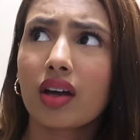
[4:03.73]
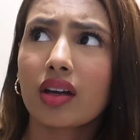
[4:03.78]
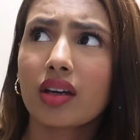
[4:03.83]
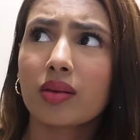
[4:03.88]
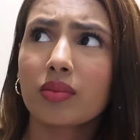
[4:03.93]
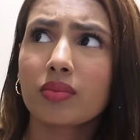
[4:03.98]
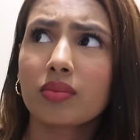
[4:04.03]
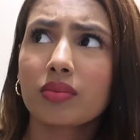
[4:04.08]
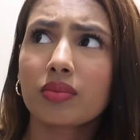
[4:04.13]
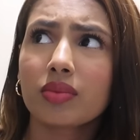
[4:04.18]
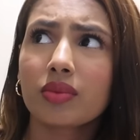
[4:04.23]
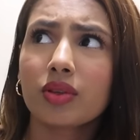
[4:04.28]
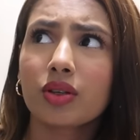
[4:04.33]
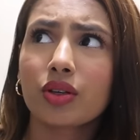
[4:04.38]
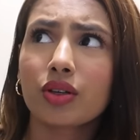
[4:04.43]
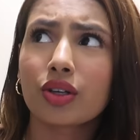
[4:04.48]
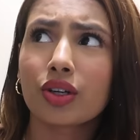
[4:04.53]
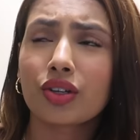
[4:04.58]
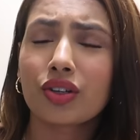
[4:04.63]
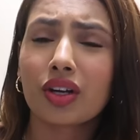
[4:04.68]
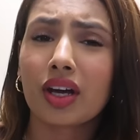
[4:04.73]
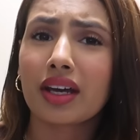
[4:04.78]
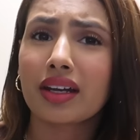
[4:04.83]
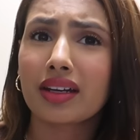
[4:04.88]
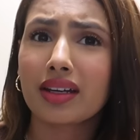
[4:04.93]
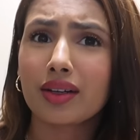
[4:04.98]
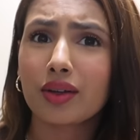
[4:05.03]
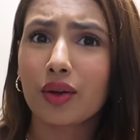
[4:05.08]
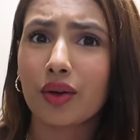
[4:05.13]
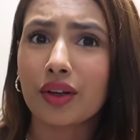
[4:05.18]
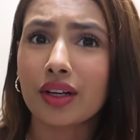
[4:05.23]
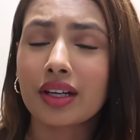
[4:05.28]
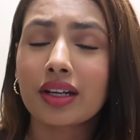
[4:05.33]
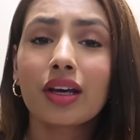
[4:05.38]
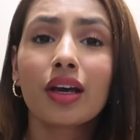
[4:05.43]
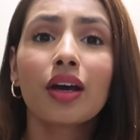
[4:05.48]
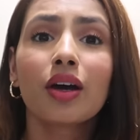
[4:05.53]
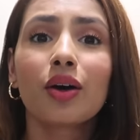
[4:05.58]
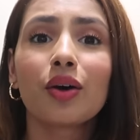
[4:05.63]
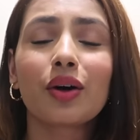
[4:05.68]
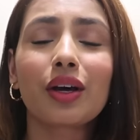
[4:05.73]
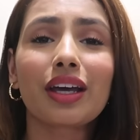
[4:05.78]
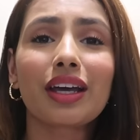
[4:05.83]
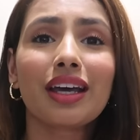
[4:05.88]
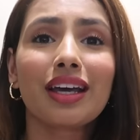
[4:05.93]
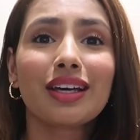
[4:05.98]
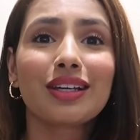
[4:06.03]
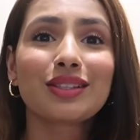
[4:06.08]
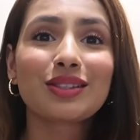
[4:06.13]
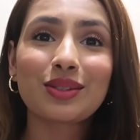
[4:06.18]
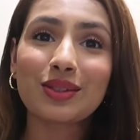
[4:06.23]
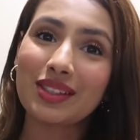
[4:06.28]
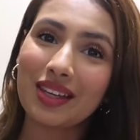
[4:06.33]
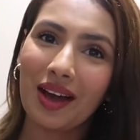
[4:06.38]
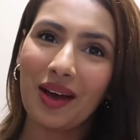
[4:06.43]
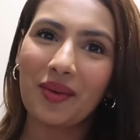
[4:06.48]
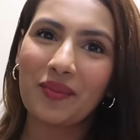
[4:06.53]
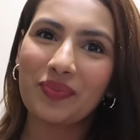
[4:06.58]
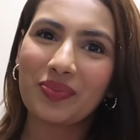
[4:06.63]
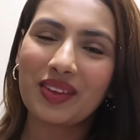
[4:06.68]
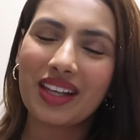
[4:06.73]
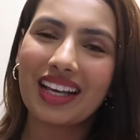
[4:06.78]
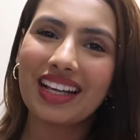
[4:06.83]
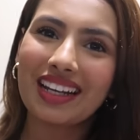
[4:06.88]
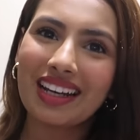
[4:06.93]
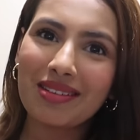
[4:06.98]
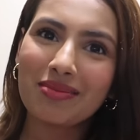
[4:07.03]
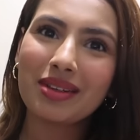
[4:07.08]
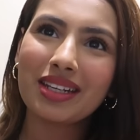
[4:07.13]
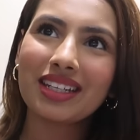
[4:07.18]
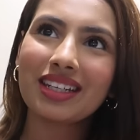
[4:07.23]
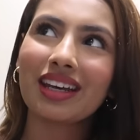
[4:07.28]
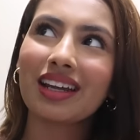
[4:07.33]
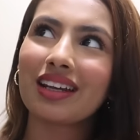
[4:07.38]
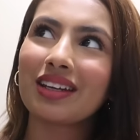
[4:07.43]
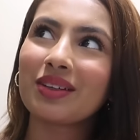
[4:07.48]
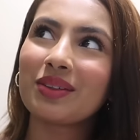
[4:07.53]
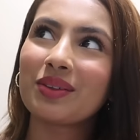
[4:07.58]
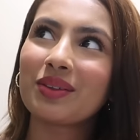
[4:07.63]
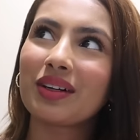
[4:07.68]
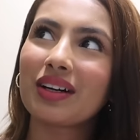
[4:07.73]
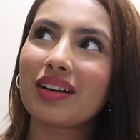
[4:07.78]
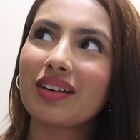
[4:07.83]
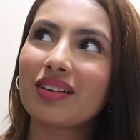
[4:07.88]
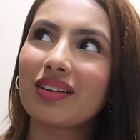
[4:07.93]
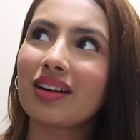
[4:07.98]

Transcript: I'm gonna try and ignore it. Okay, so yeah, let me tell you.